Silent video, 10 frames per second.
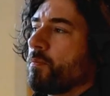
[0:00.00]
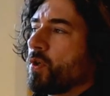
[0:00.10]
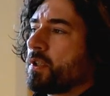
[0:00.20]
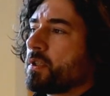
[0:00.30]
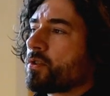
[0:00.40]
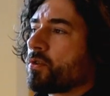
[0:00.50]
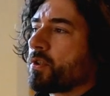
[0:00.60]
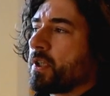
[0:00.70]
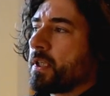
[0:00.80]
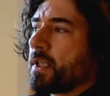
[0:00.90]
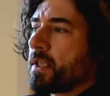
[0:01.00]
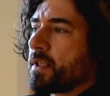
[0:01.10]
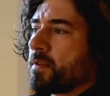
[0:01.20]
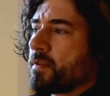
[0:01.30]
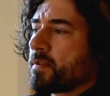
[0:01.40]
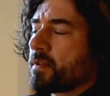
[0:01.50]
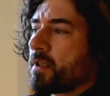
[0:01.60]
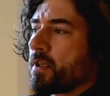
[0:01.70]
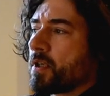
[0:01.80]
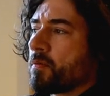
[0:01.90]
monolith drawing is
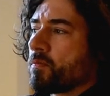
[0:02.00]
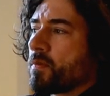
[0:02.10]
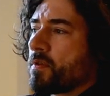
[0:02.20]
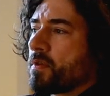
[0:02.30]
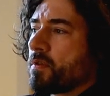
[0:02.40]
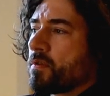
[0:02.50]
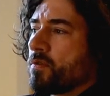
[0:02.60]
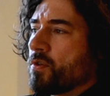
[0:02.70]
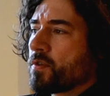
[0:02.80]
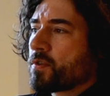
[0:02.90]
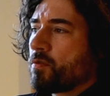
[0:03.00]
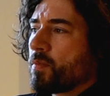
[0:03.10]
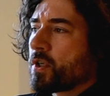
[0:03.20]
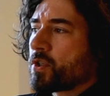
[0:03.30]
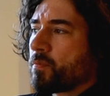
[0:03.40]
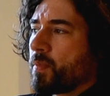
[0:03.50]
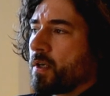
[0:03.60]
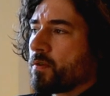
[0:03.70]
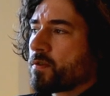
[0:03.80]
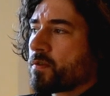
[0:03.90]
not so much
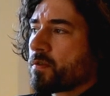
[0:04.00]
about